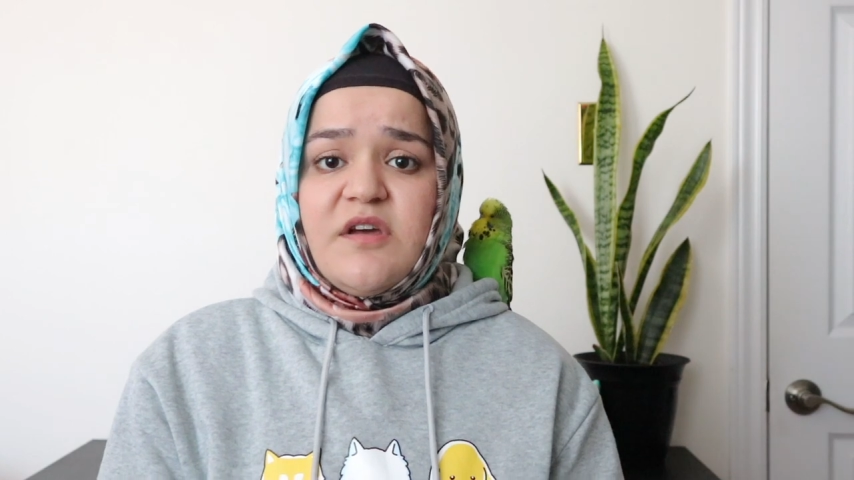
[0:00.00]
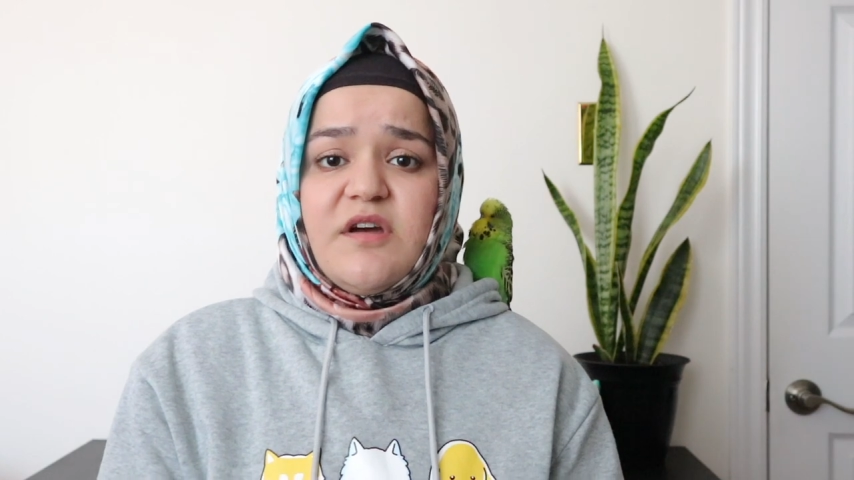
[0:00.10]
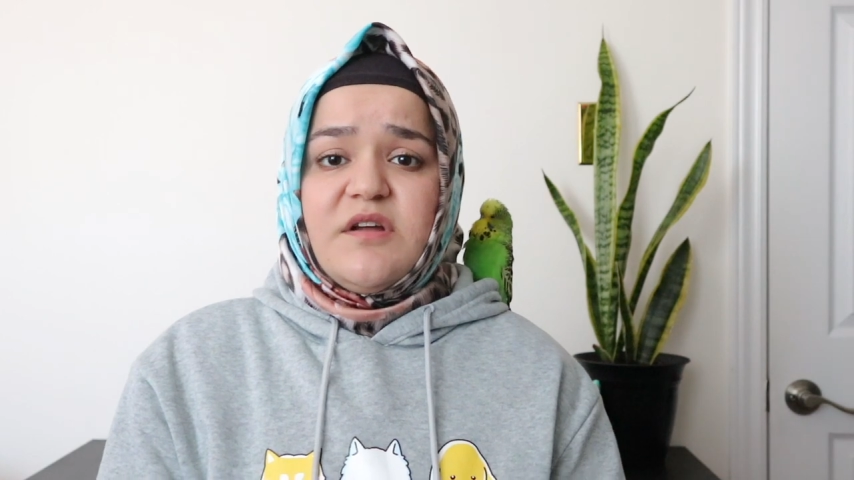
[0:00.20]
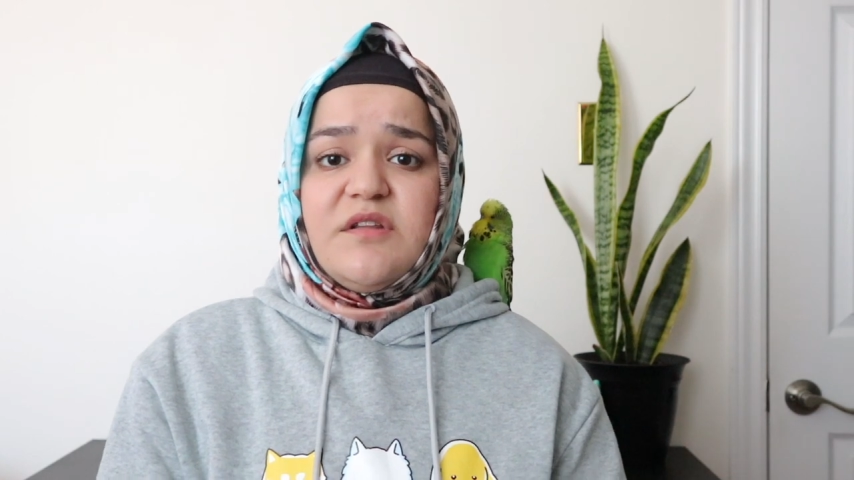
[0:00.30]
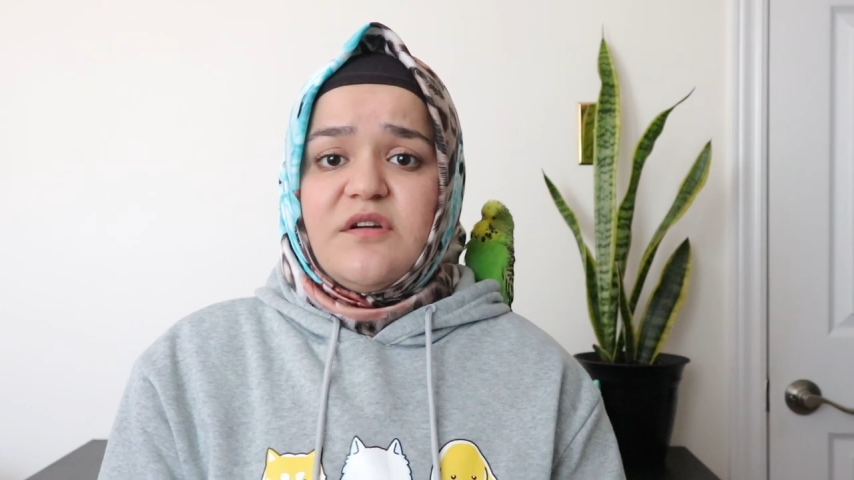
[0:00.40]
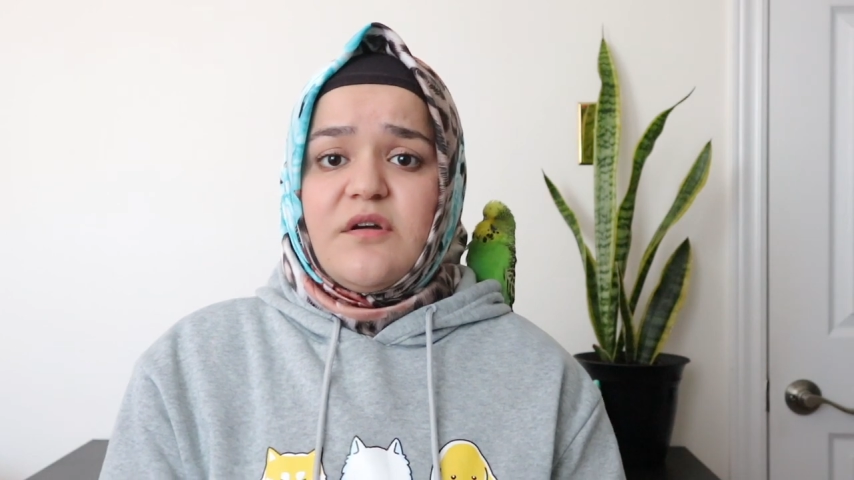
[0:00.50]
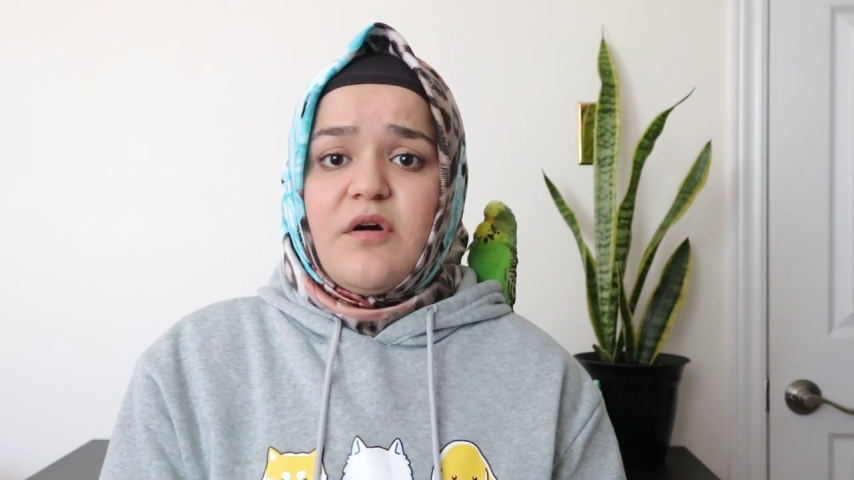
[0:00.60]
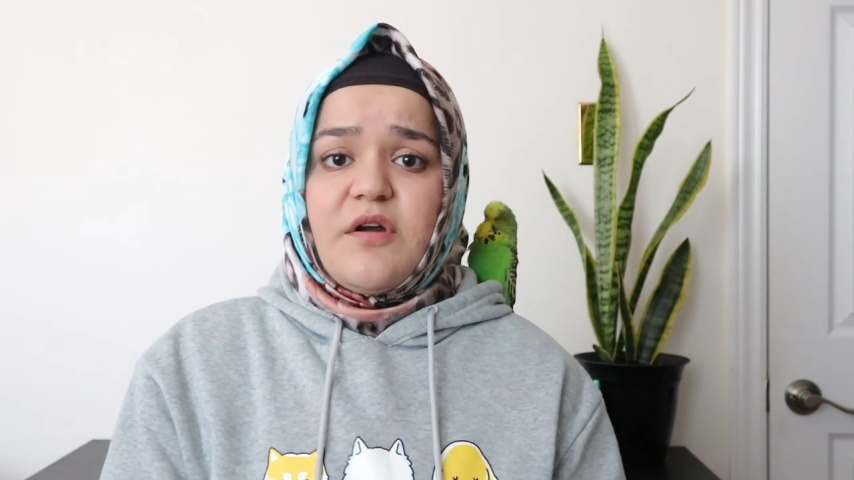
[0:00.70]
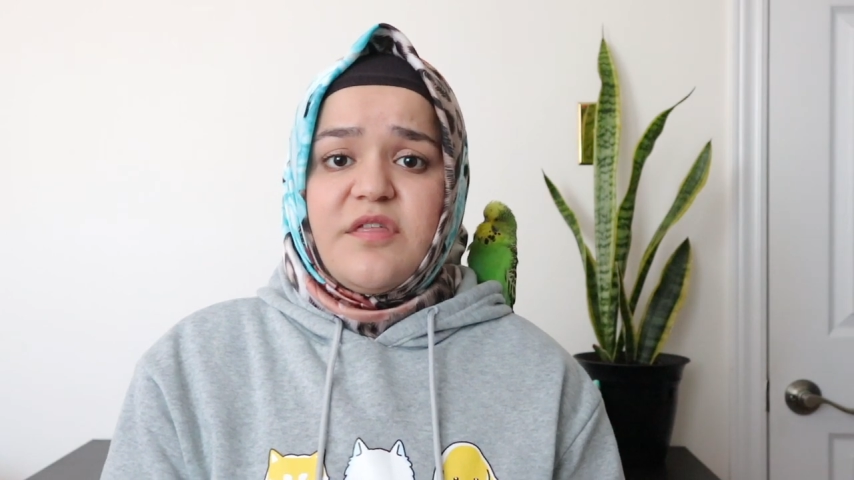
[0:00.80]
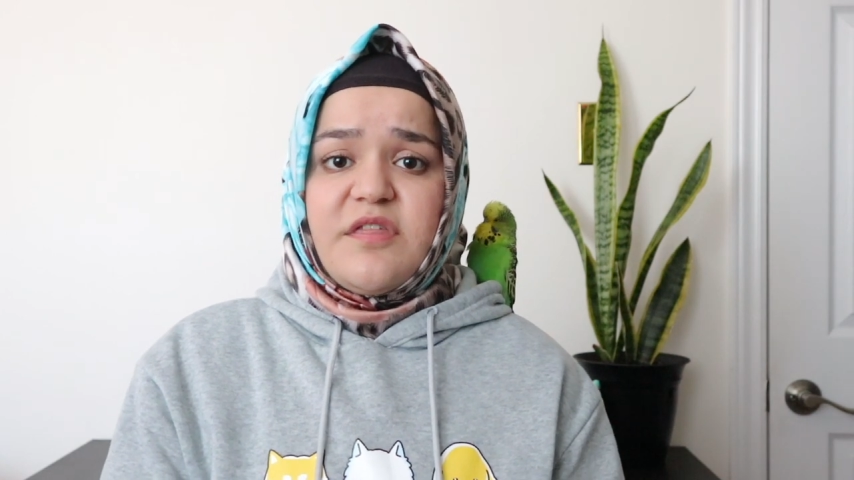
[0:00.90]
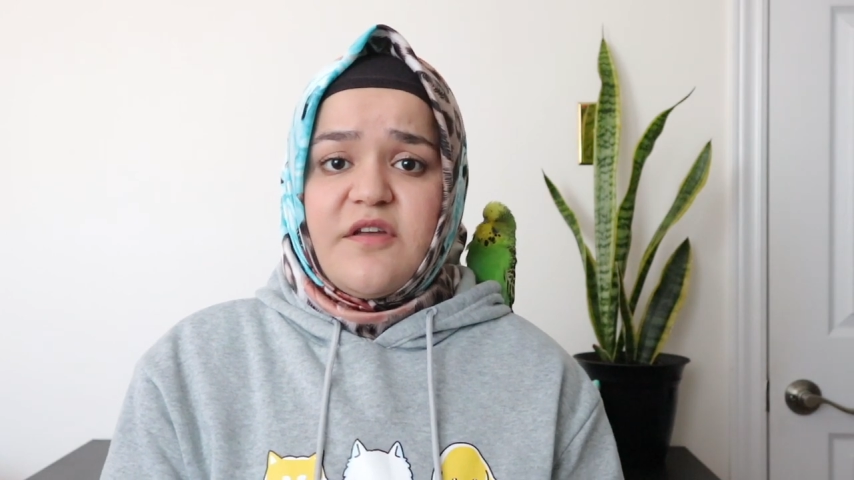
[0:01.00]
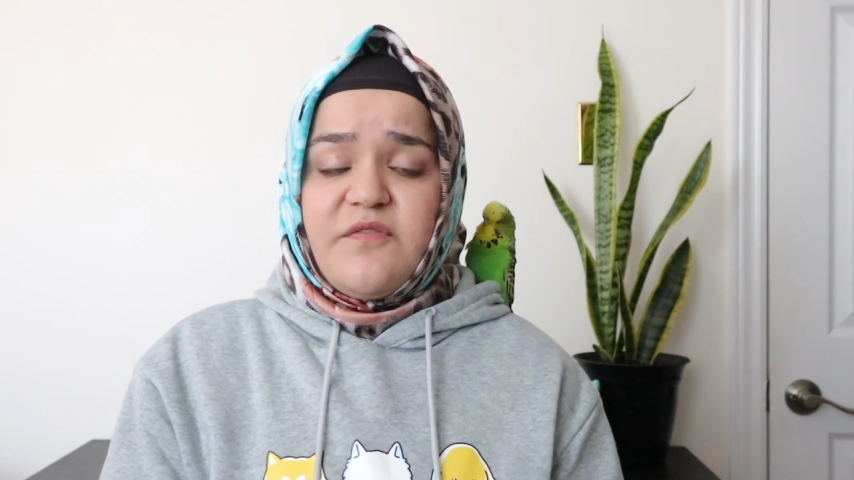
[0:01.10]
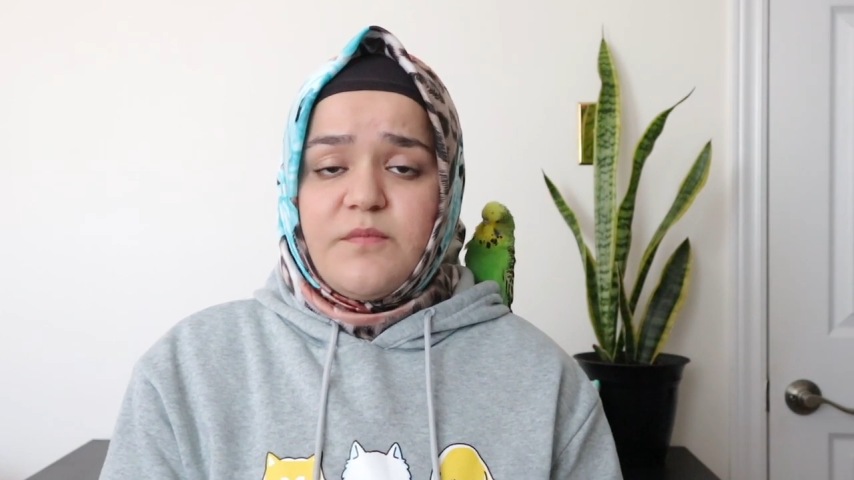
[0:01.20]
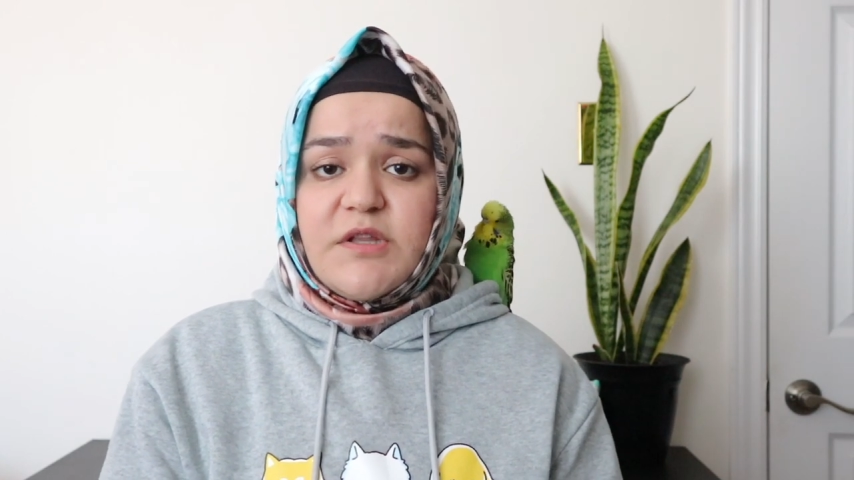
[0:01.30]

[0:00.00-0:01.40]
There are safe